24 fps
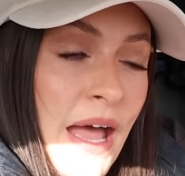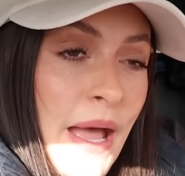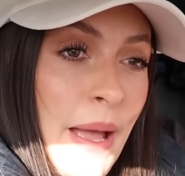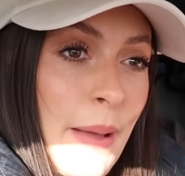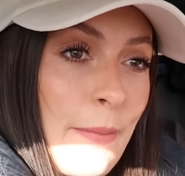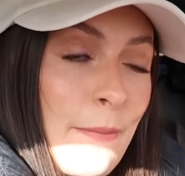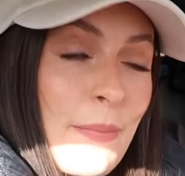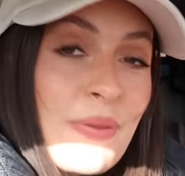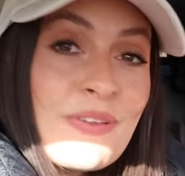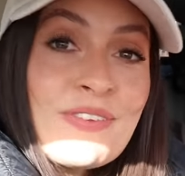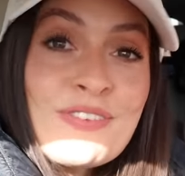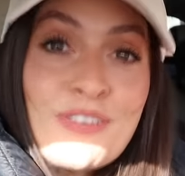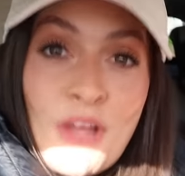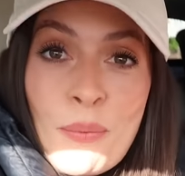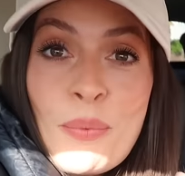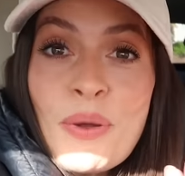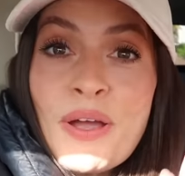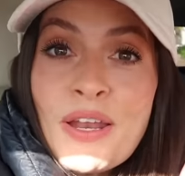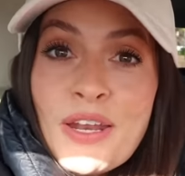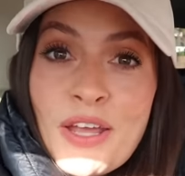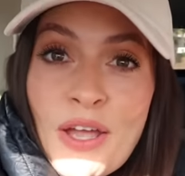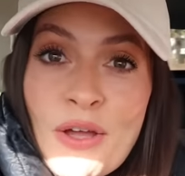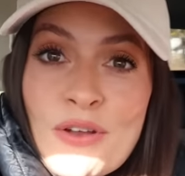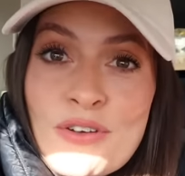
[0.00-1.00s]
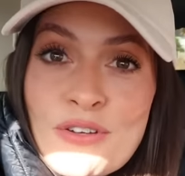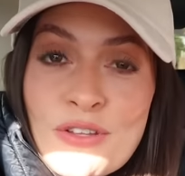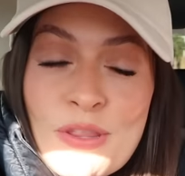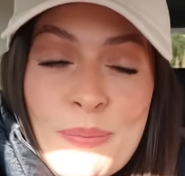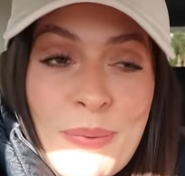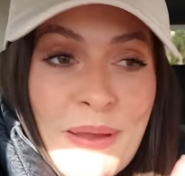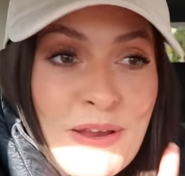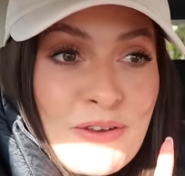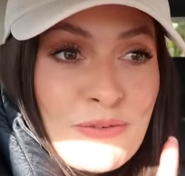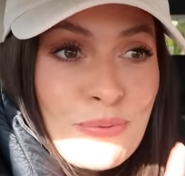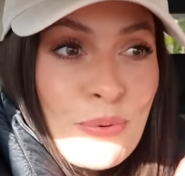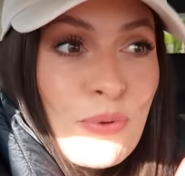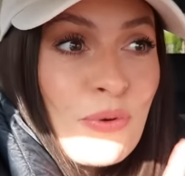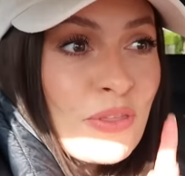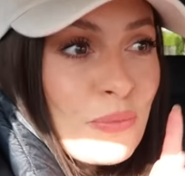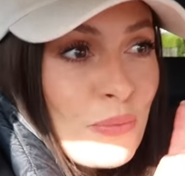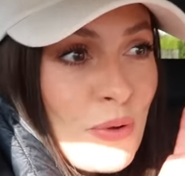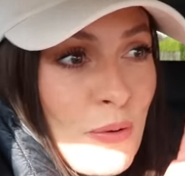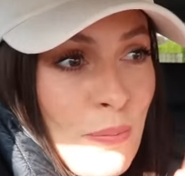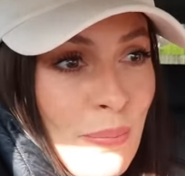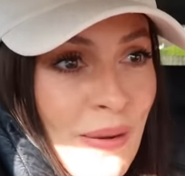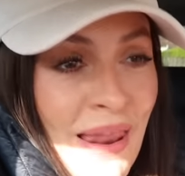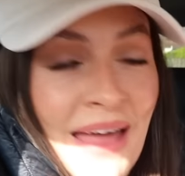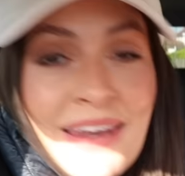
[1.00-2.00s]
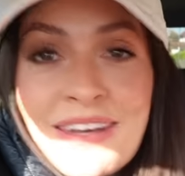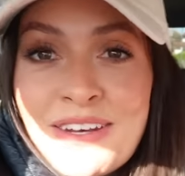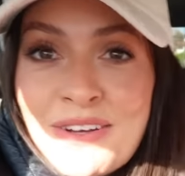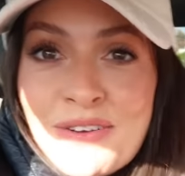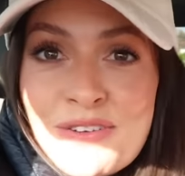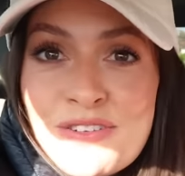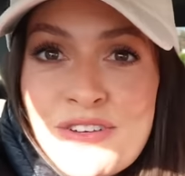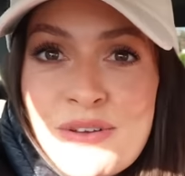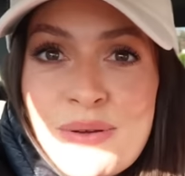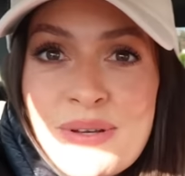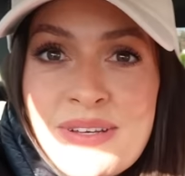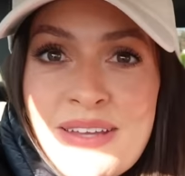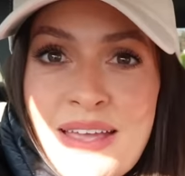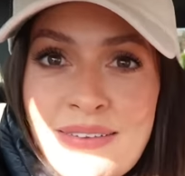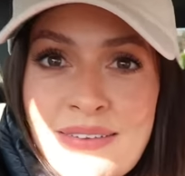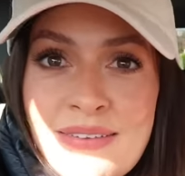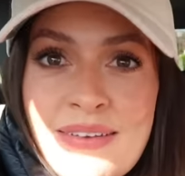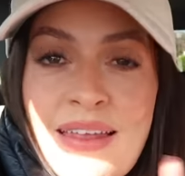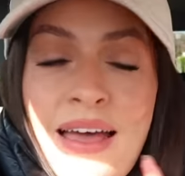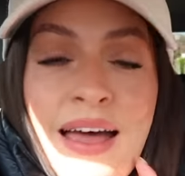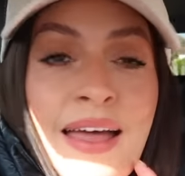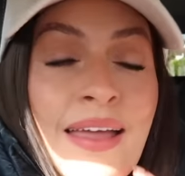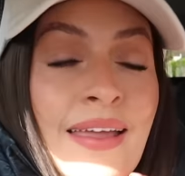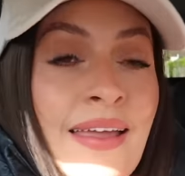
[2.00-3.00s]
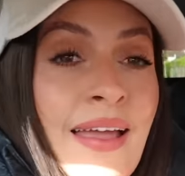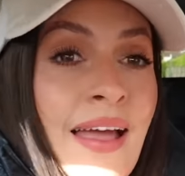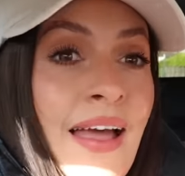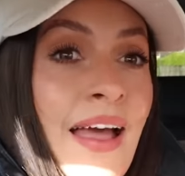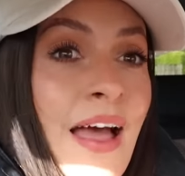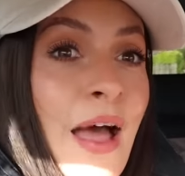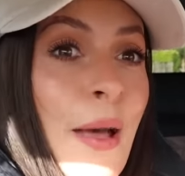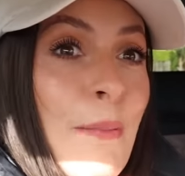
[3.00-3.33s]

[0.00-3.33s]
So we're going to go and do the beach walk that we were planning on doing yesterday